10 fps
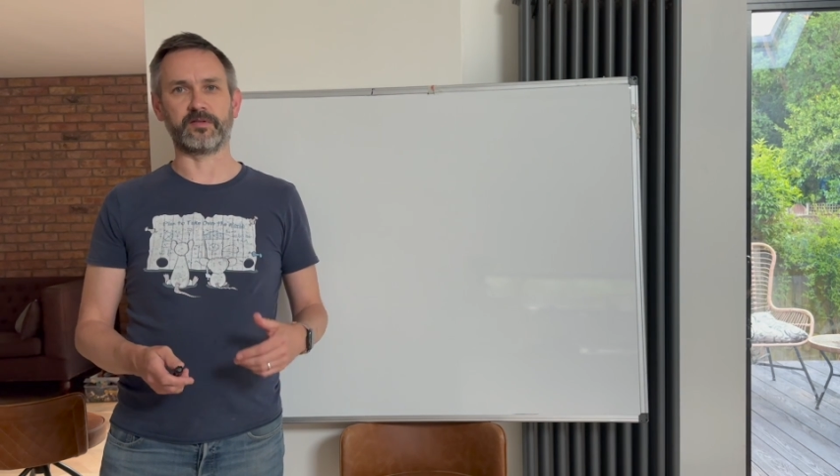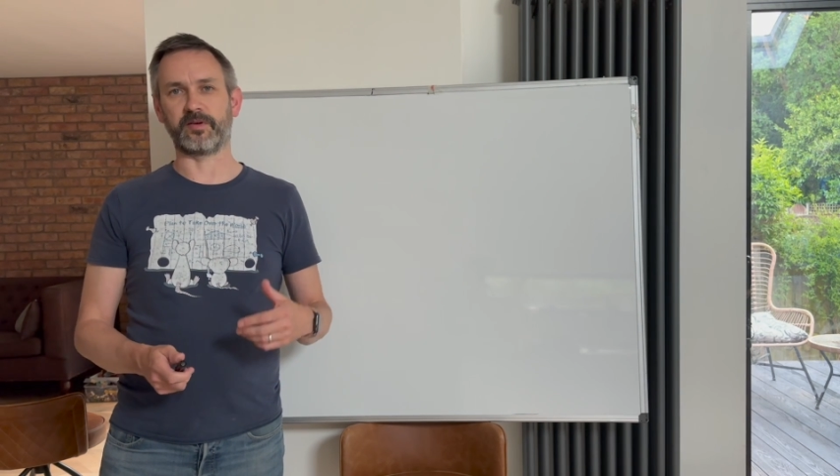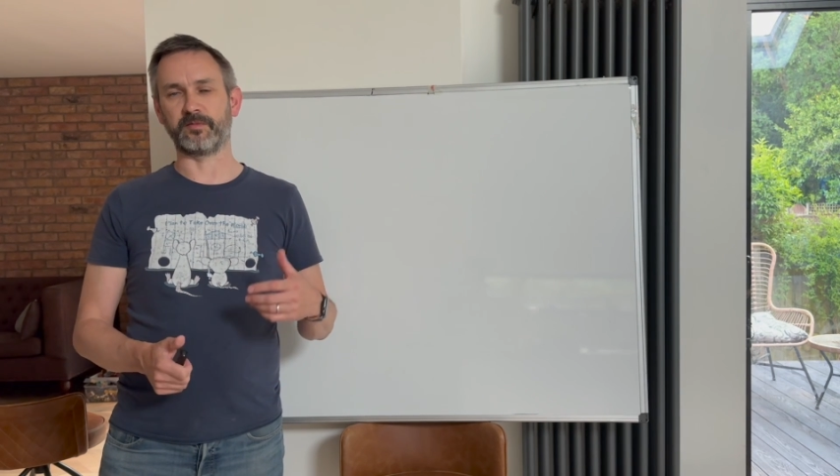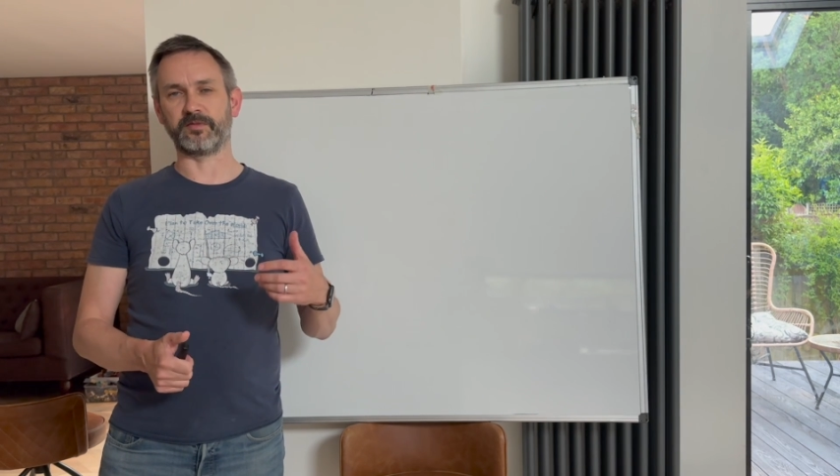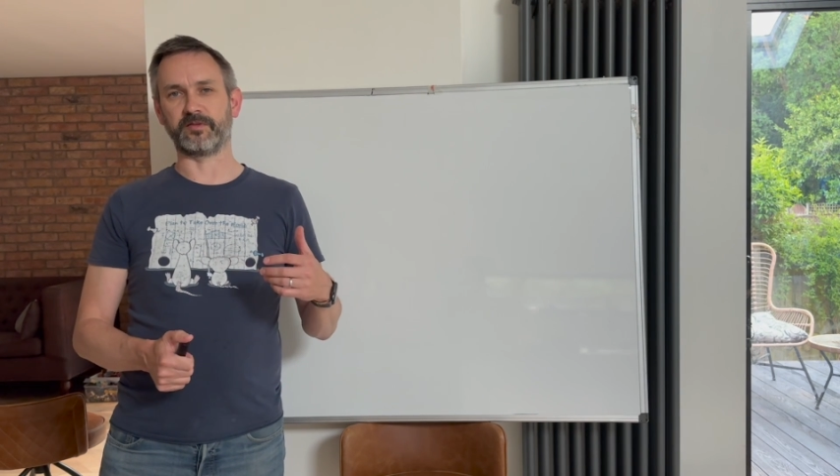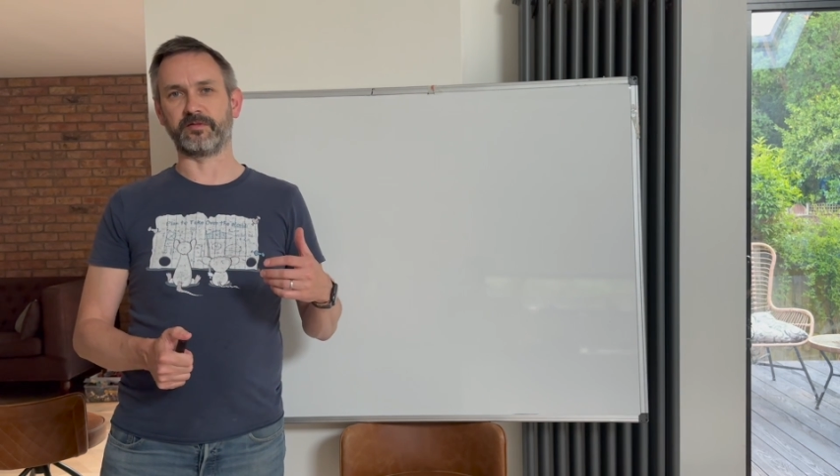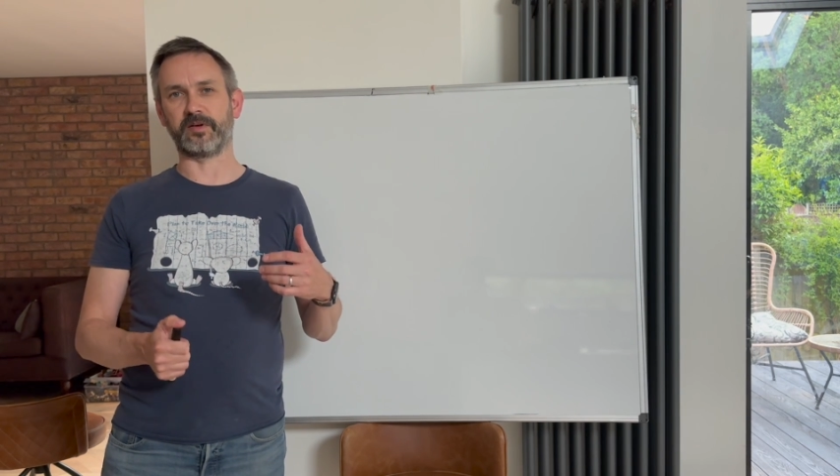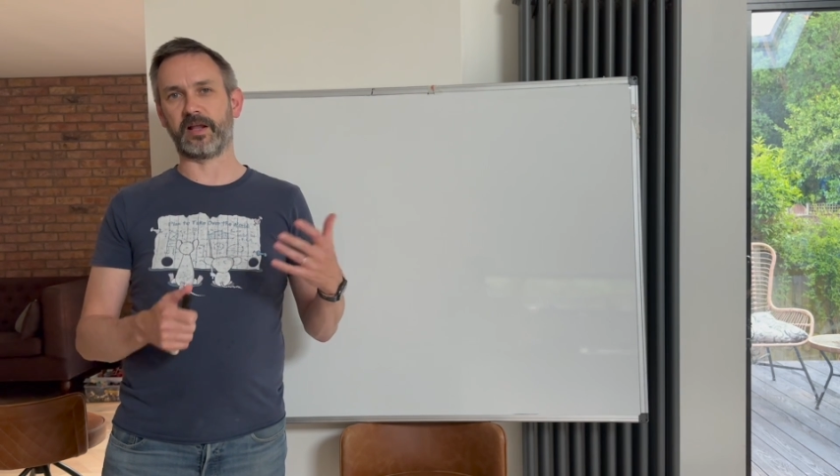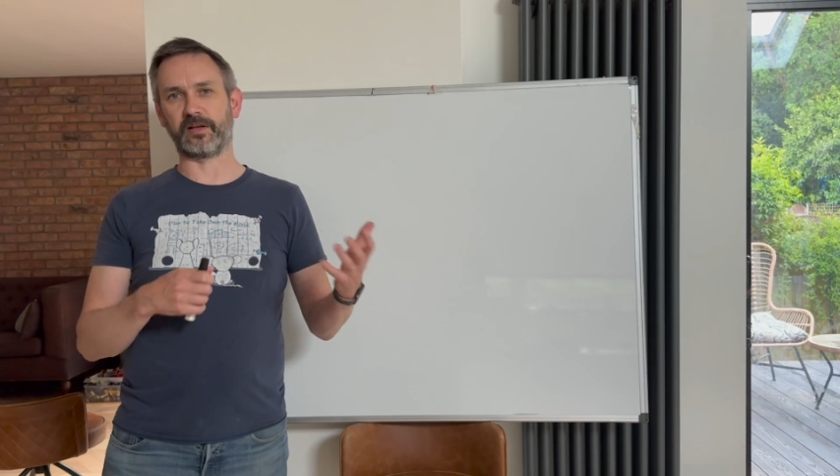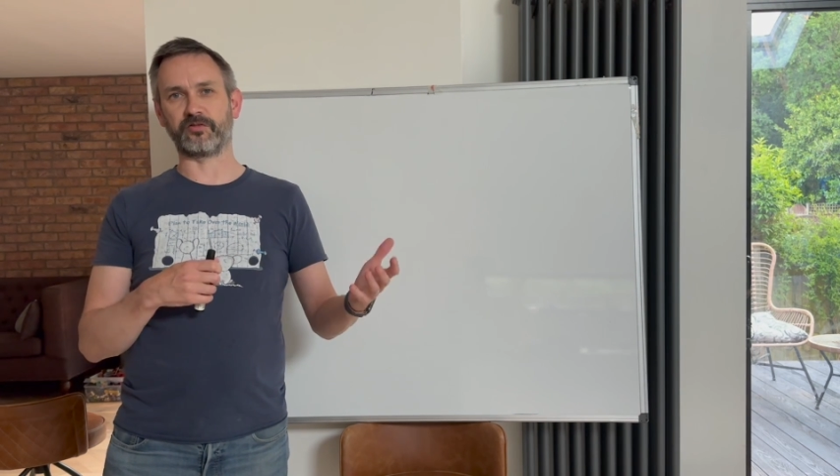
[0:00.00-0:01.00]
terms of
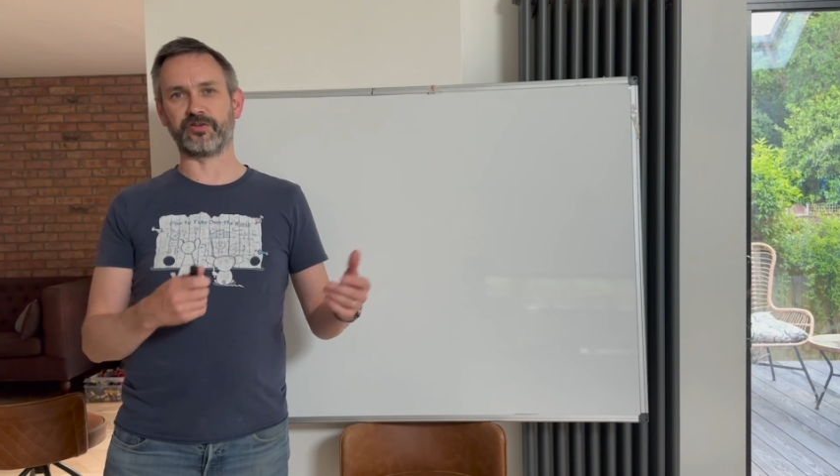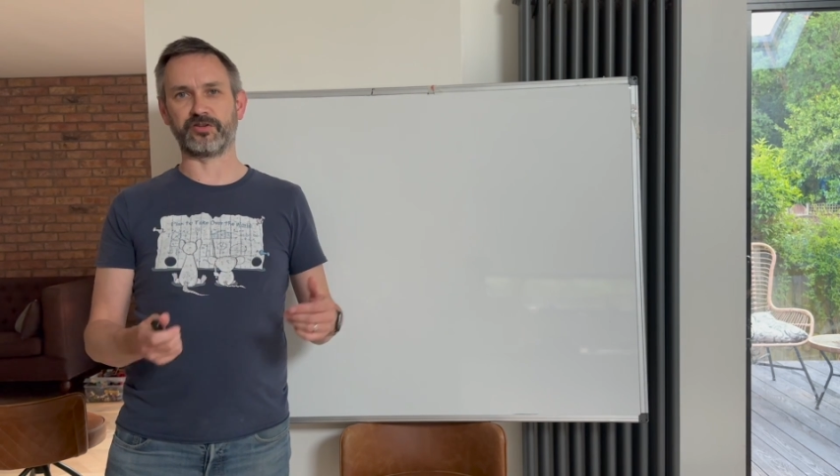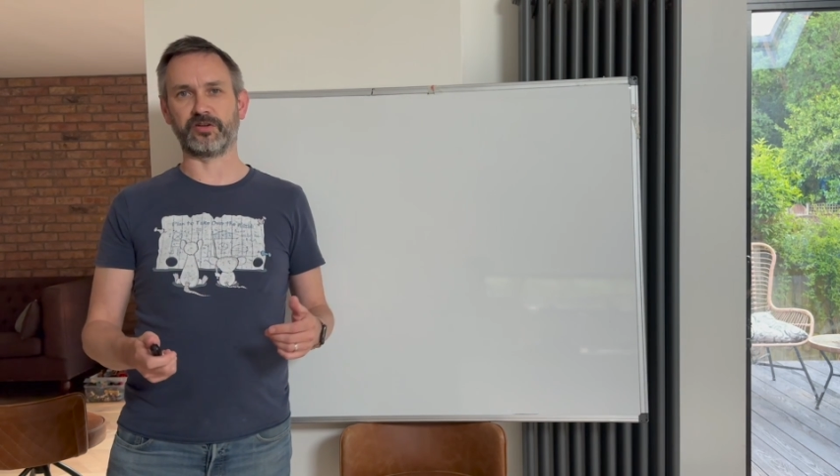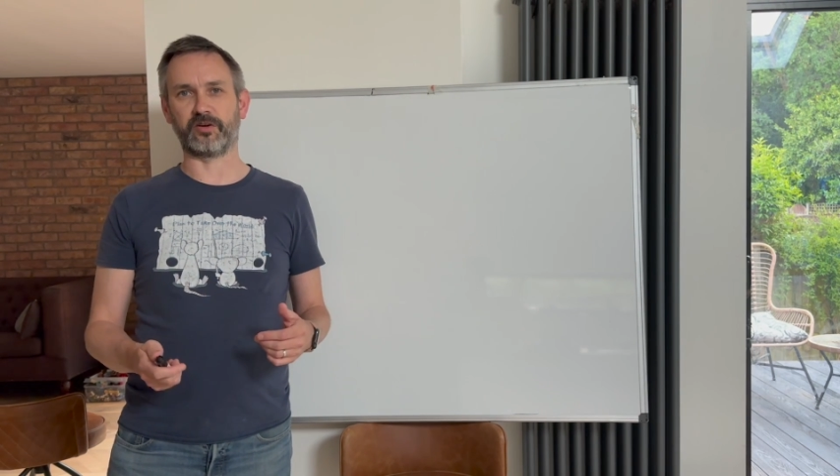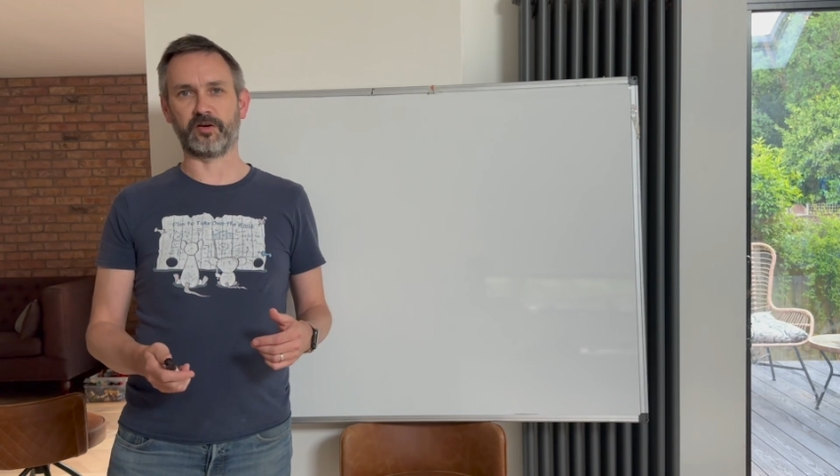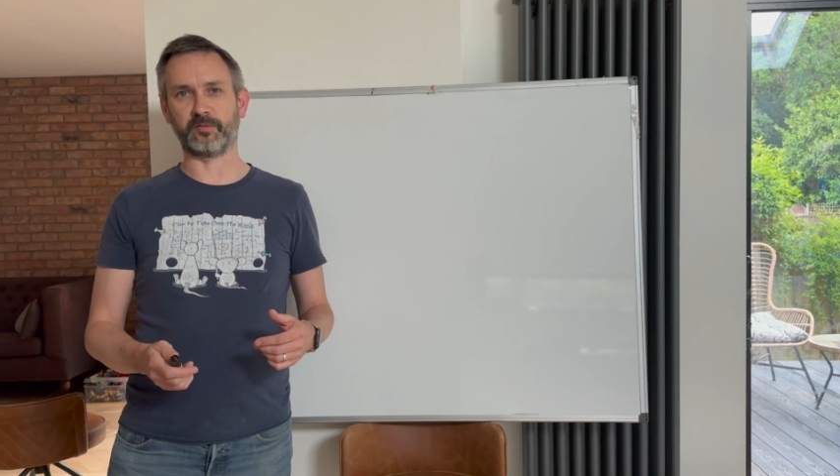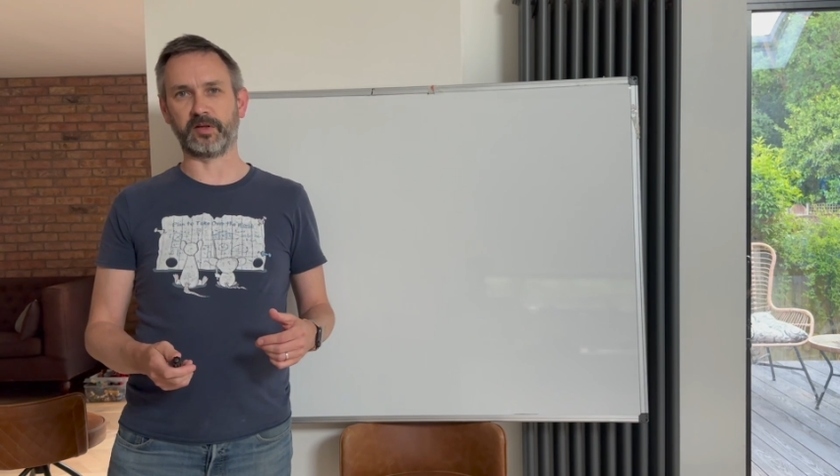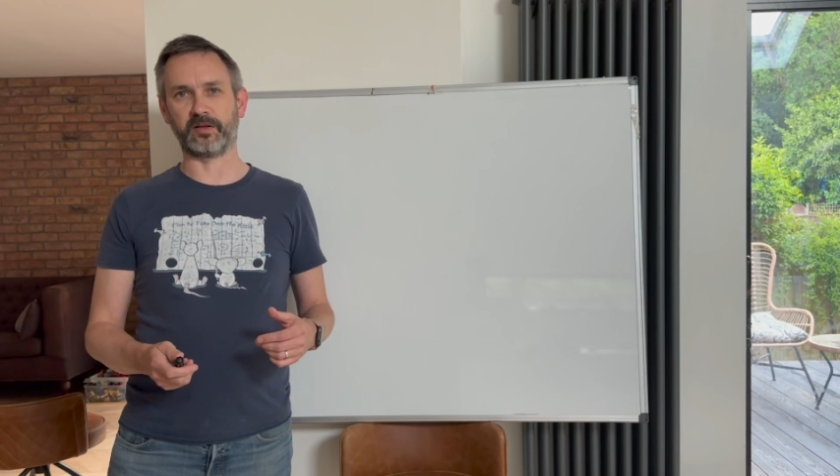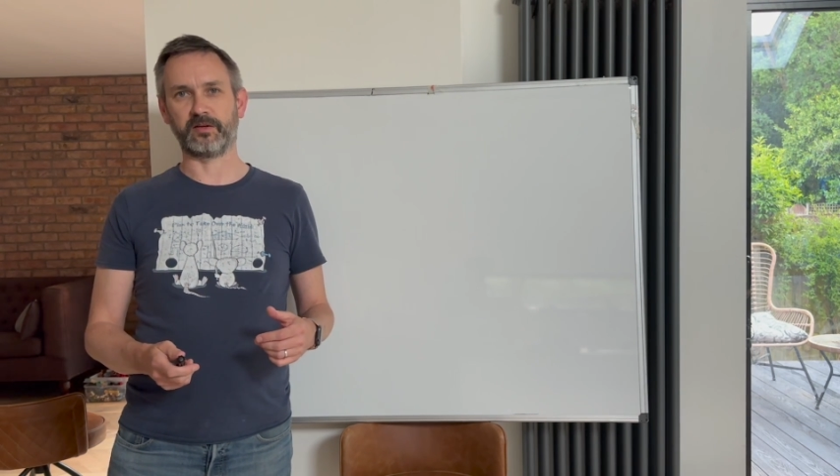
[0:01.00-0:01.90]
an electrician coming